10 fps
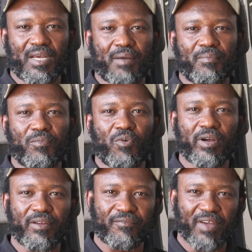I'm um,
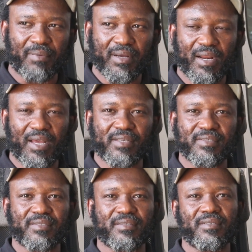working
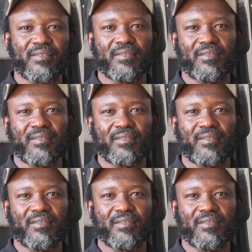fiberglass,